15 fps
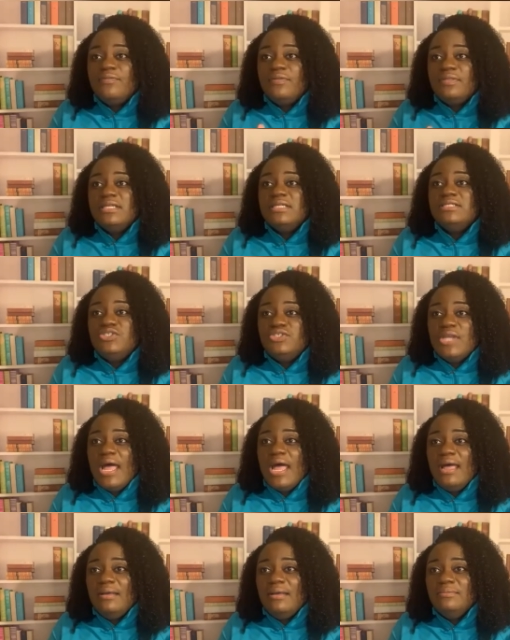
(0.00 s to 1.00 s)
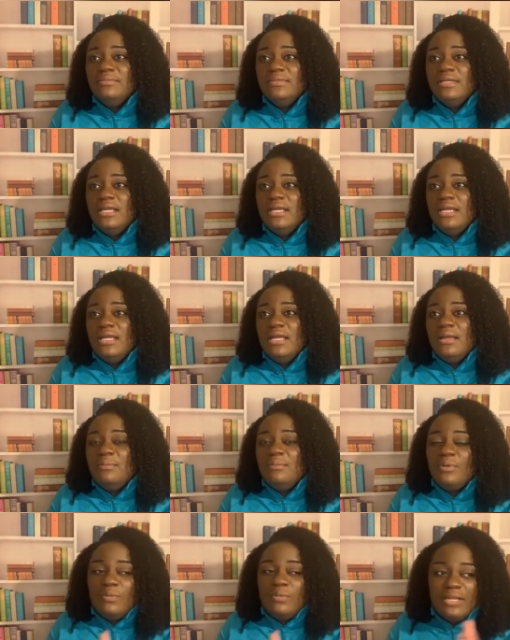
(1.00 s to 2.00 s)
for this job,
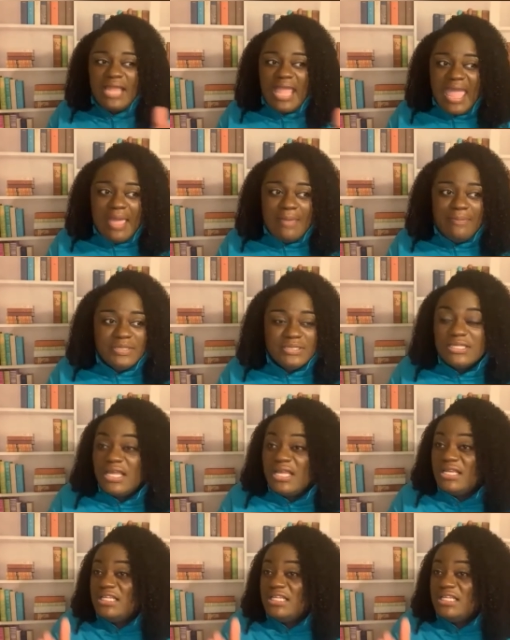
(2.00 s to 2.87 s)
but what happens,